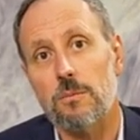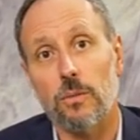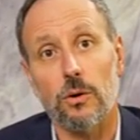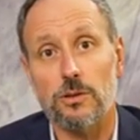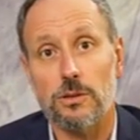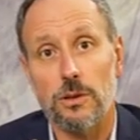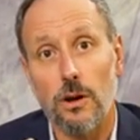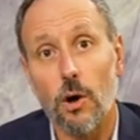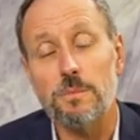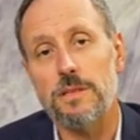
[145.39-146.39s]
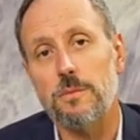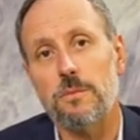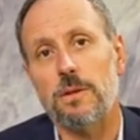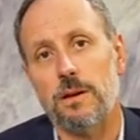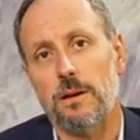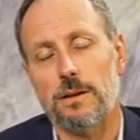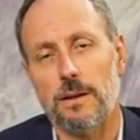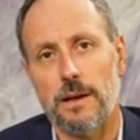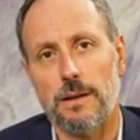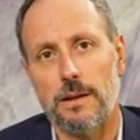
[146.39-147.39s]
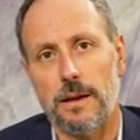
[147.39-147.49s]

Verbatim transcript: most optimum and, and,